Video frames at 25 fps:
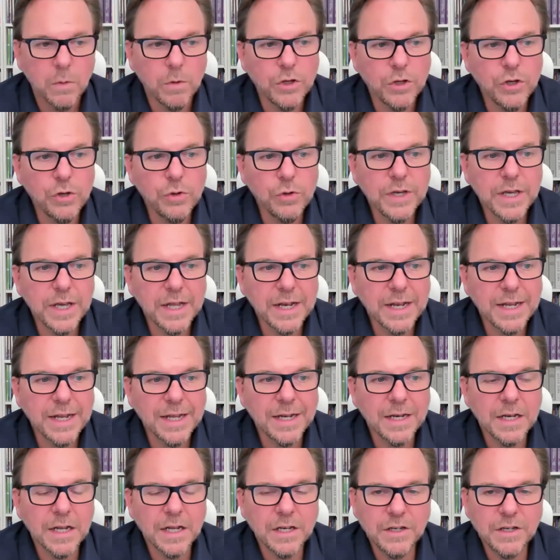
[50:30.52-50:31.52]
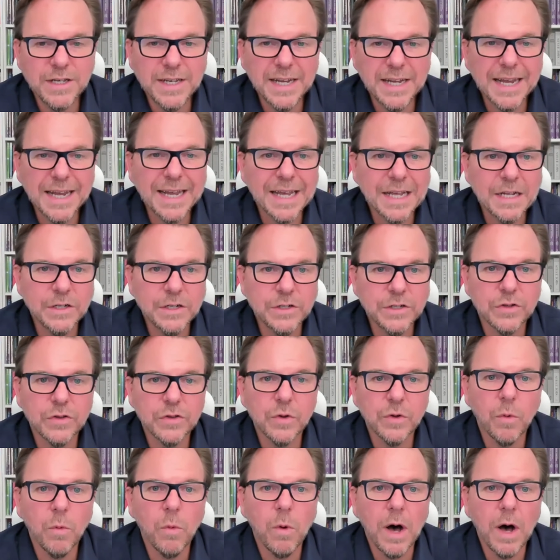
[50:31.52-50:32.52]
When you get in and dig into
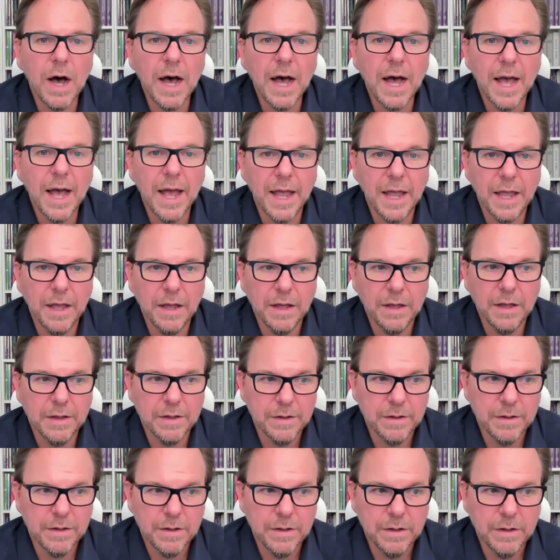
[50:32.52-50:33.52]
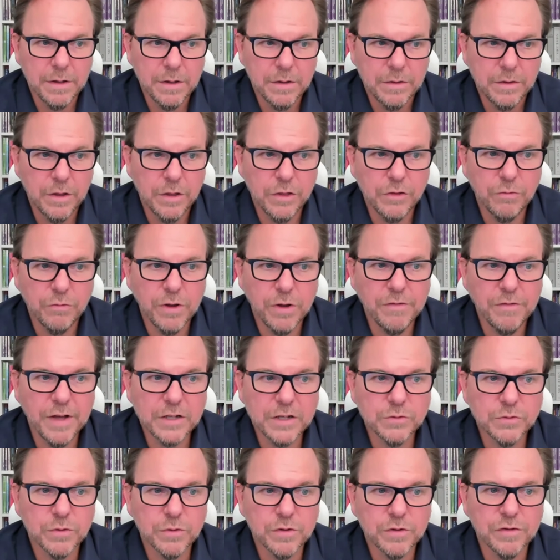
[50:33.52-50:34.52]
the why the three
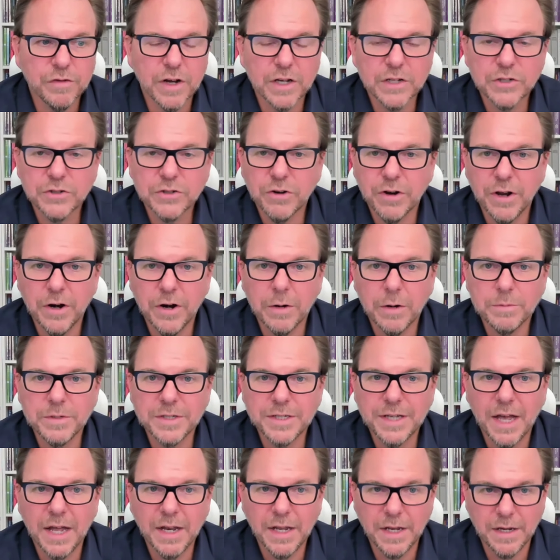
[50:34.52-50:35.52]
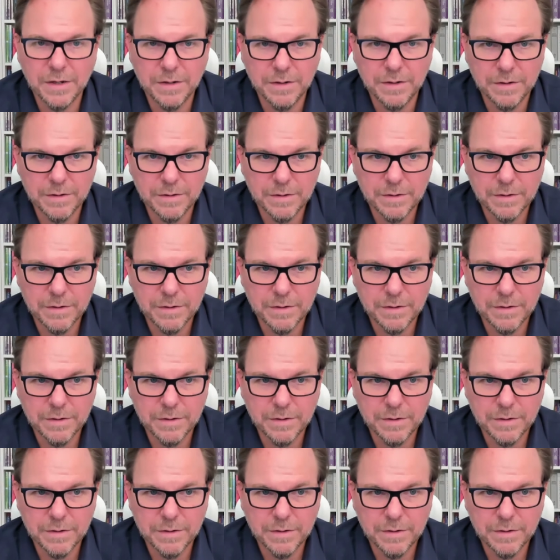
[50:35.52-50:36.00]
events were frustrating or upsetting,